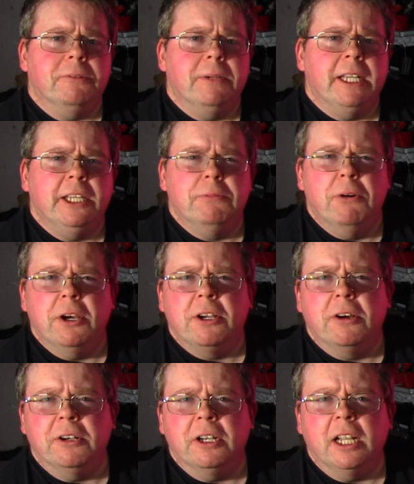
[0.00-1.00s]
I mean, his
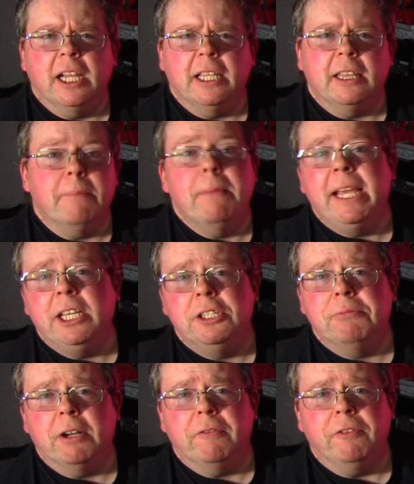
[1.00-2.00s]
work on like The
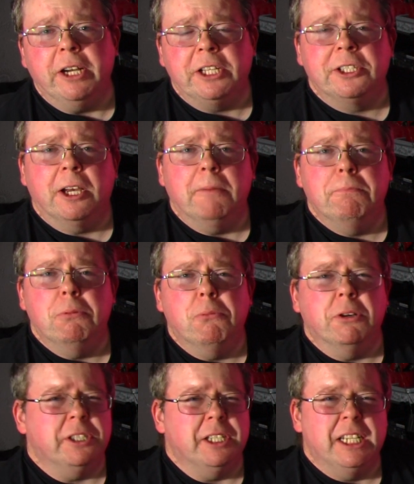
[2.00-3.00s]
Maze Runner, for example,
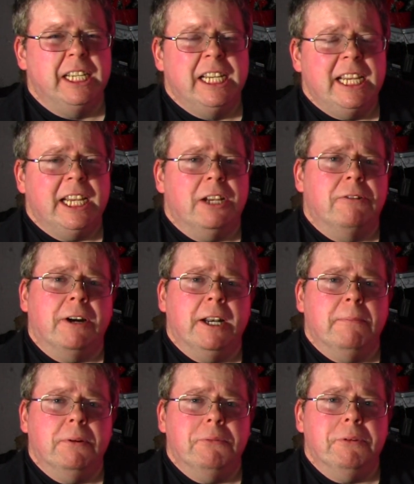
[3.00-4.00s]
wasn't incredible.